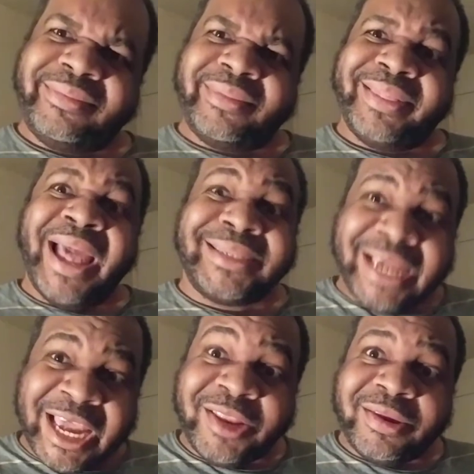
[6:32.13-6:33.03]
"That's
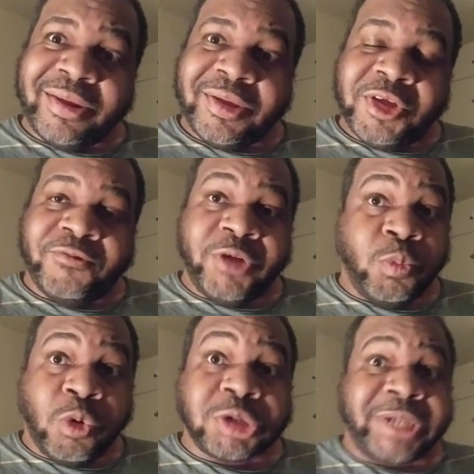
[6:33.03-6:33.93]
it for your
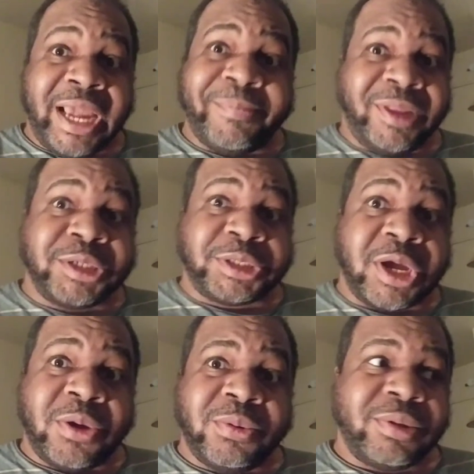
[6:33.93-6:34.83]
world champion on the
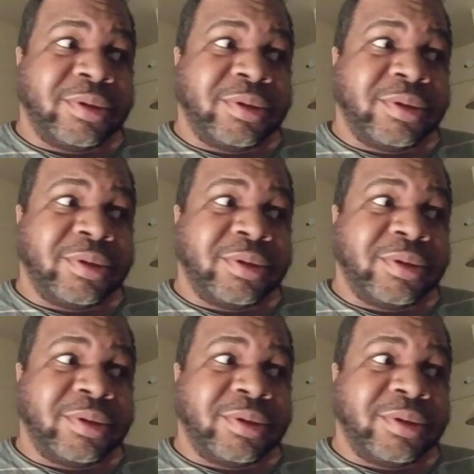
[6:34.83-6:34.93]
show?"